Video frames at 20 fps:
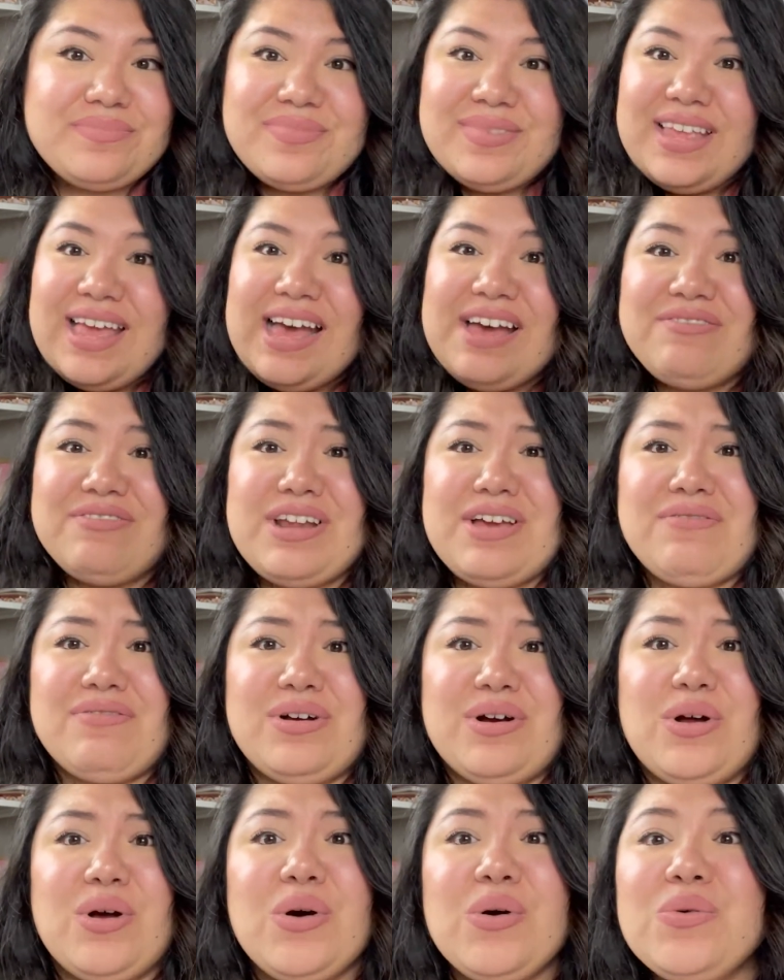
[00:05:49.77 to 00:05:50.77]
I've
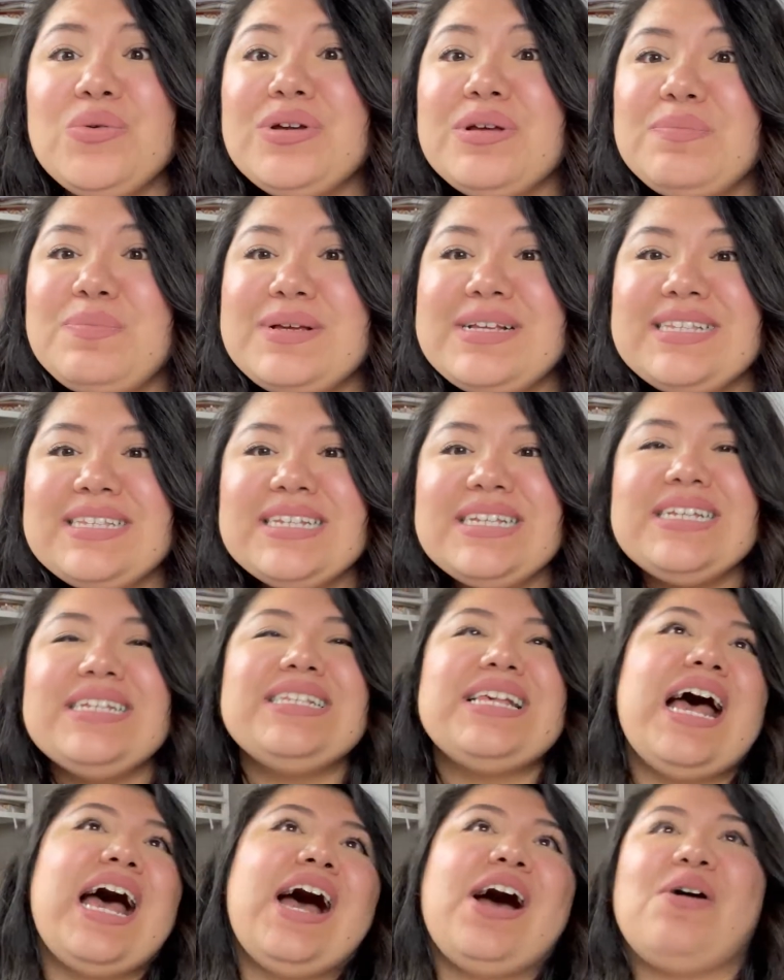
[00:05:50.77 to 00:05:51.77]
never owned a
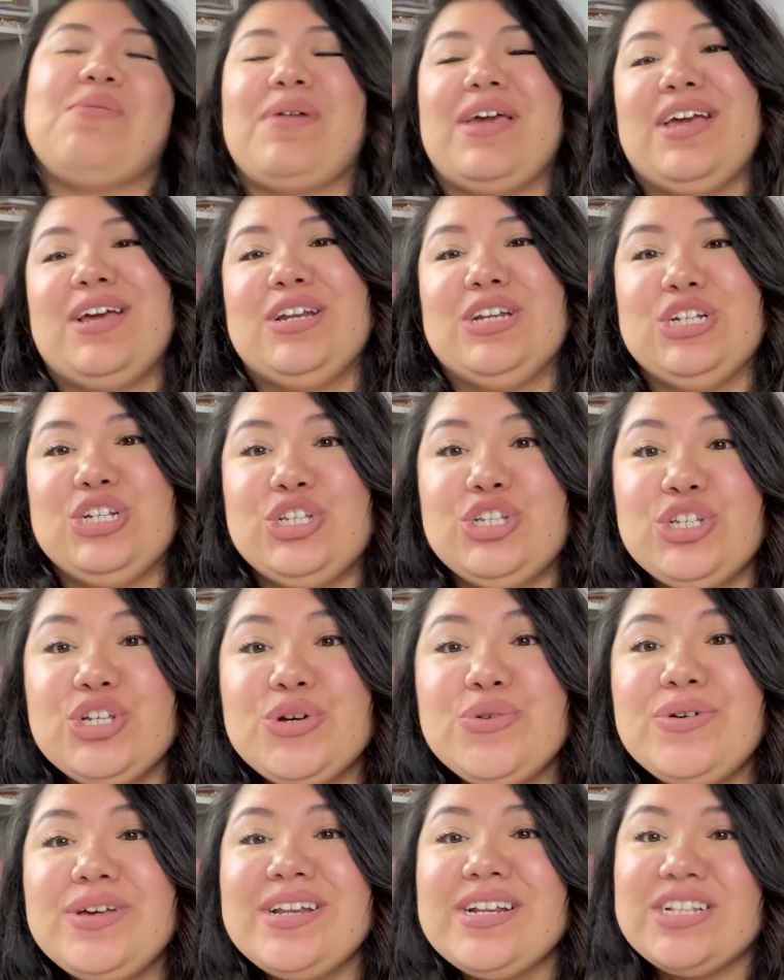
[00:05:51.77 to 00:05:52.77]
business. How am I gonna
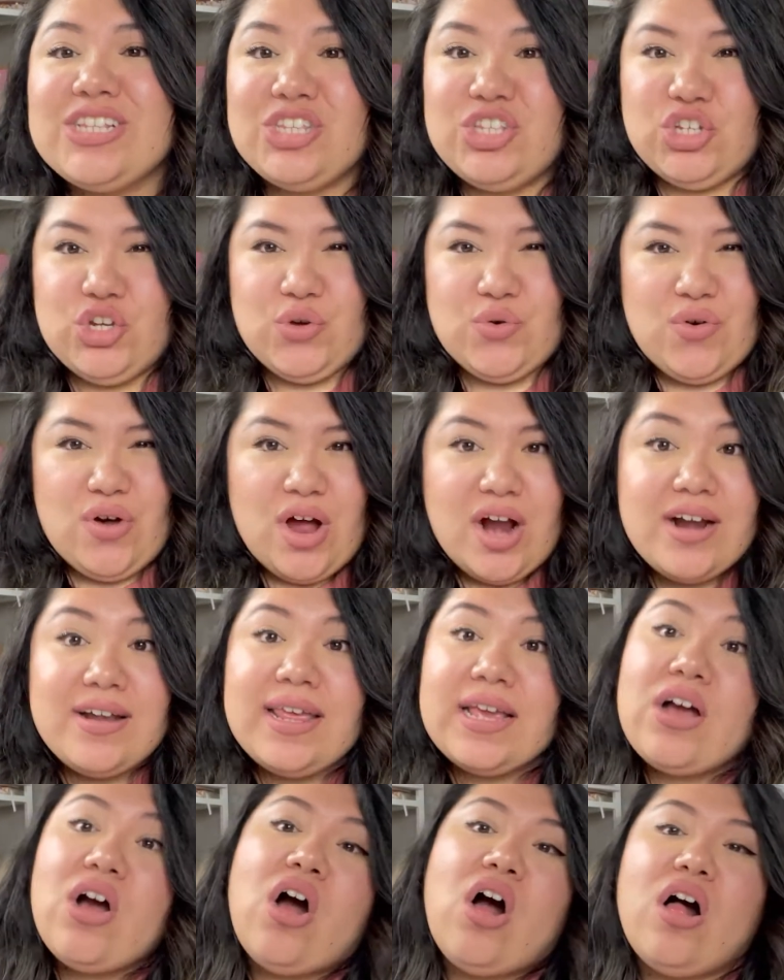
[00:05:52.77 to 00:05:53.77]
do it? It's too hard.
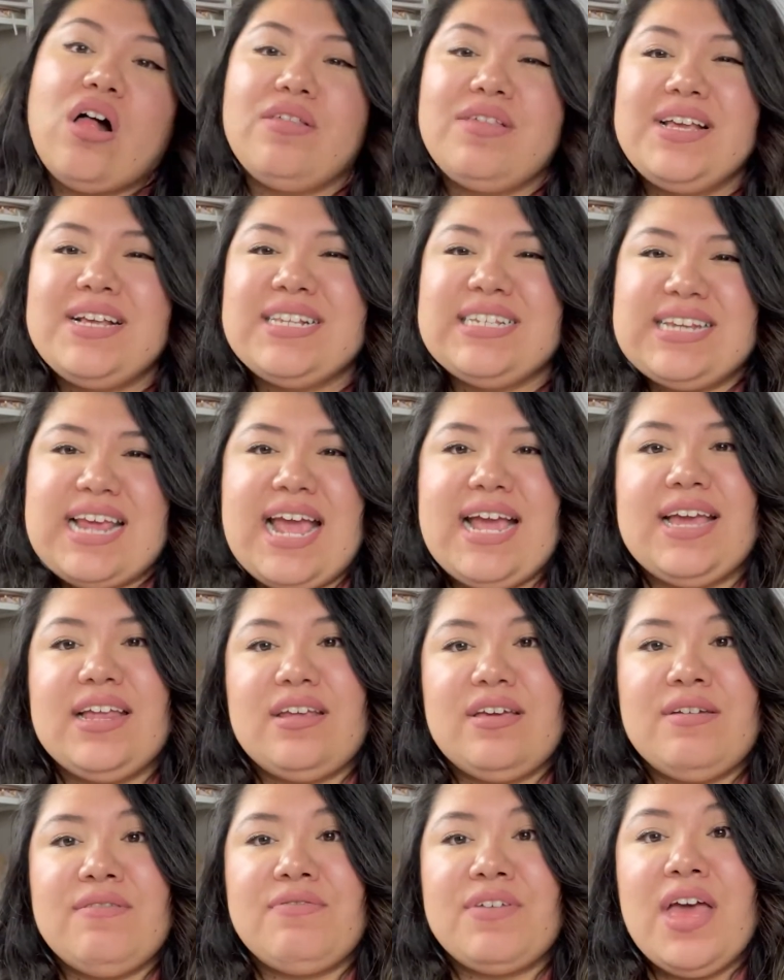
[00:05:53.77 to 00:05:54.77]
Like, all these
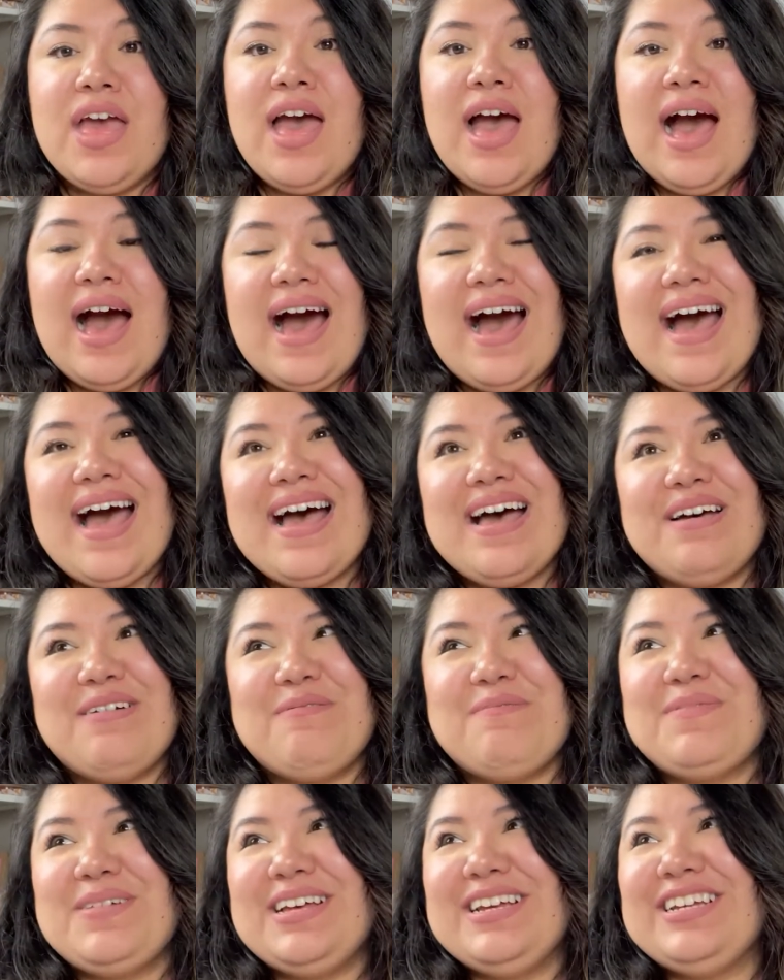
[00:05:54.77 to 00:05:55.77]
negative
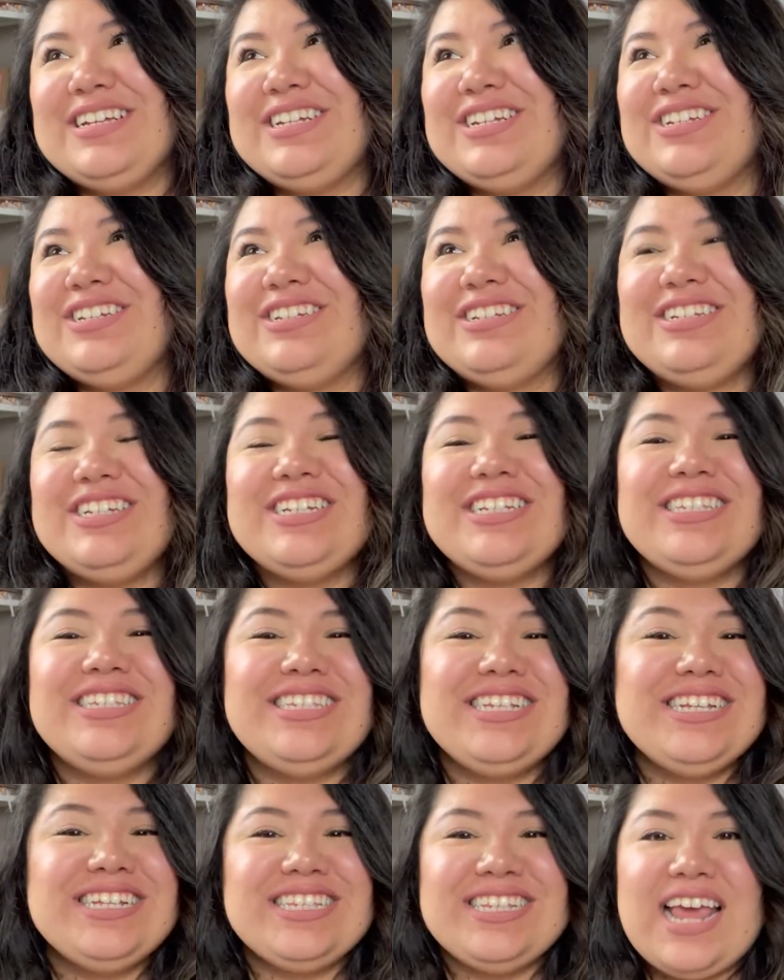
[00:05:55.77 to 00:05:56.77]

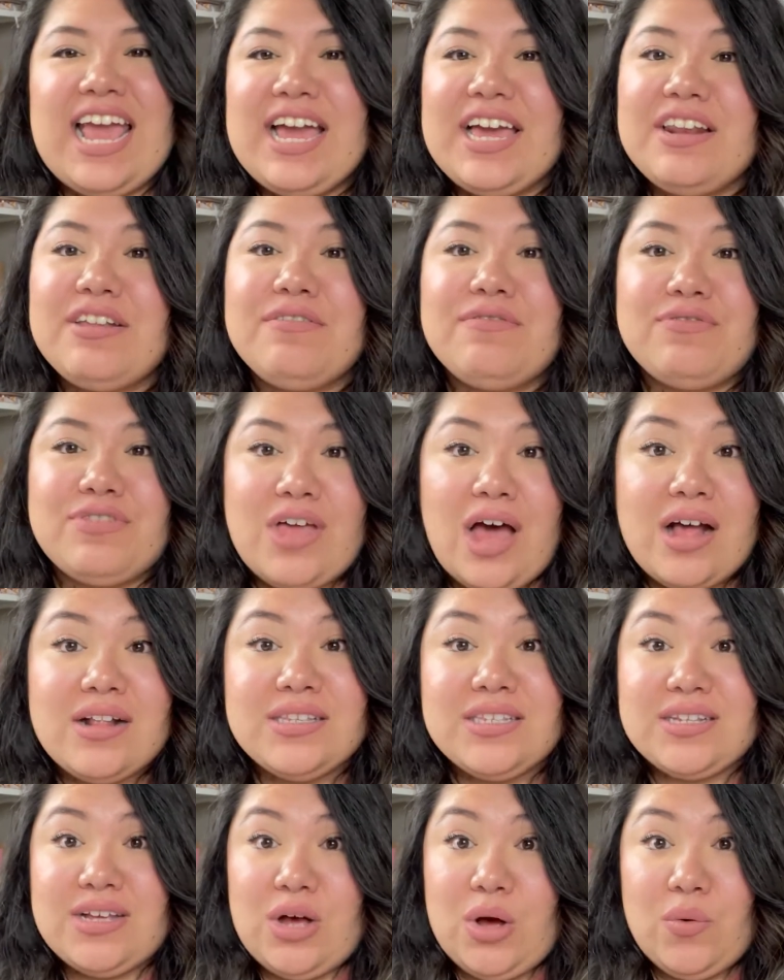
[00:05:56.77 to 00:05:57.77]
just these negative
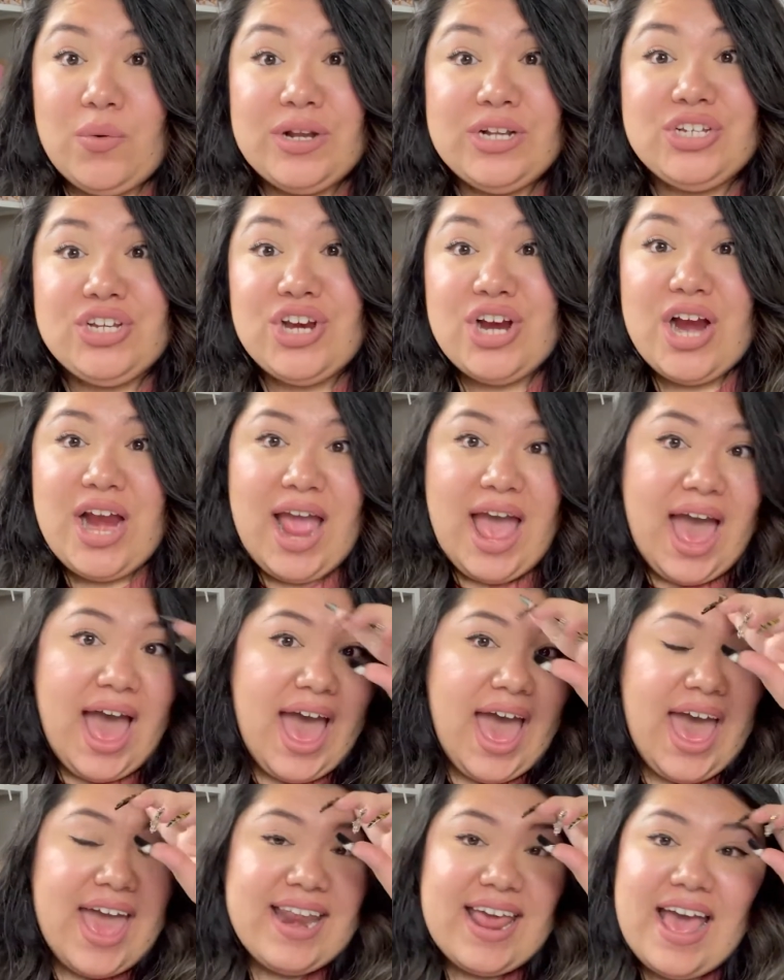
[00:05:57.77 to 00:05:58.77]
thoughts go into your
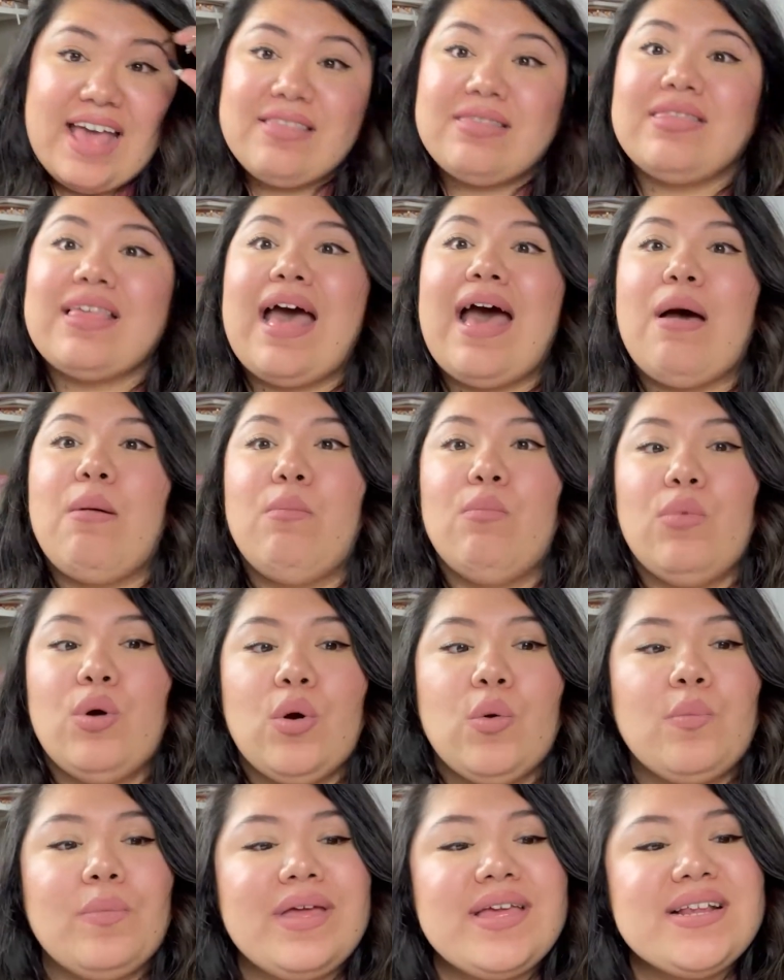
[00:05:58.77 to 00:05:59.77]
head at that
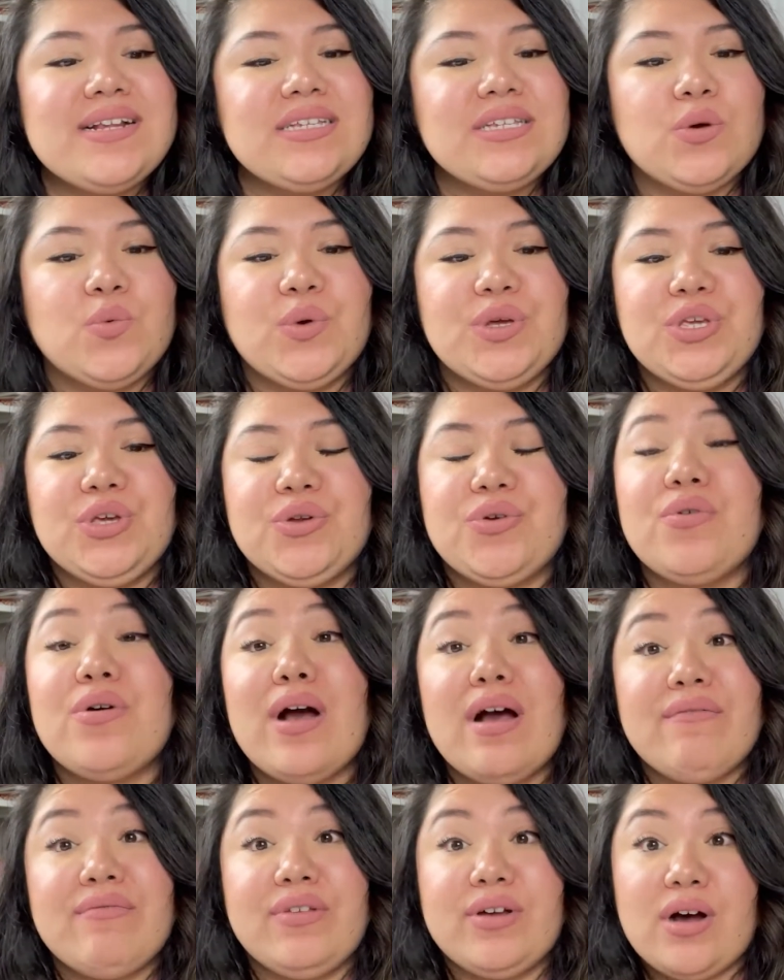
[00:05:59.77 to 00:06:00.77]
moment when you
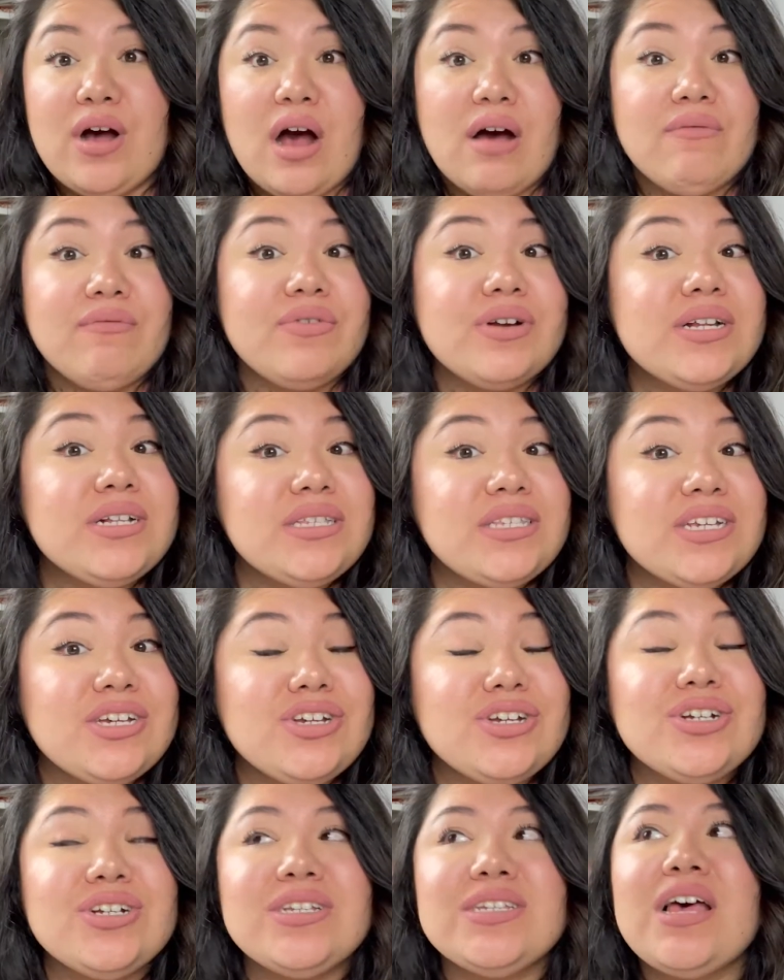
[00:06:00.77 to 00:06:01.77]
don't have the confidence
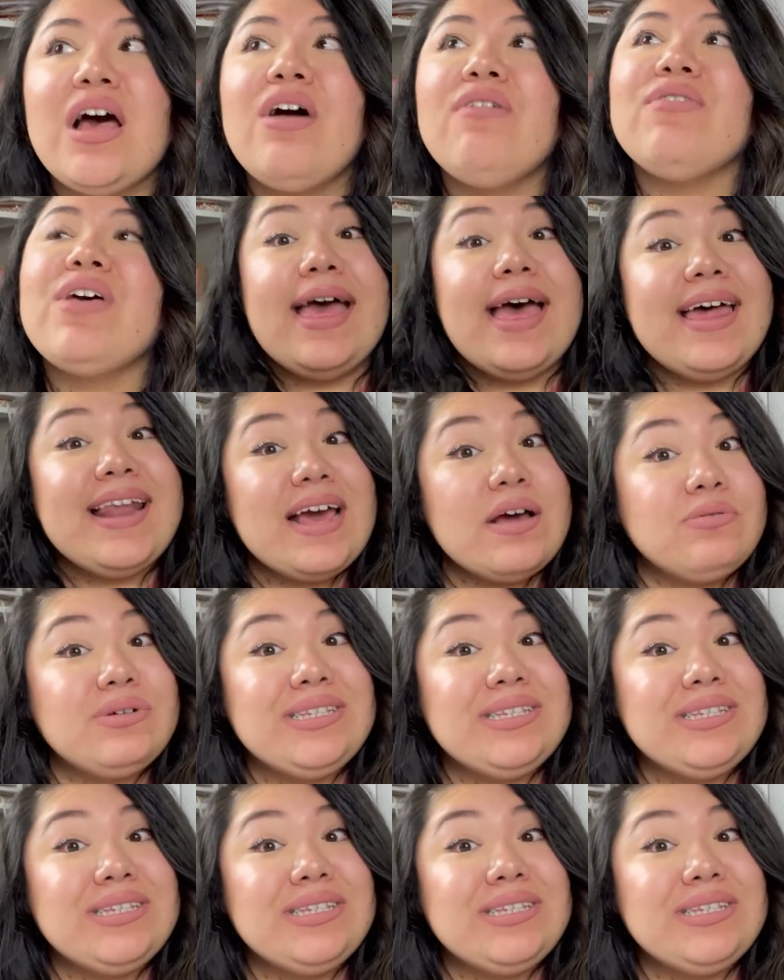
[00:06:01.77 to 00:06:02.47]
in yourself. And I was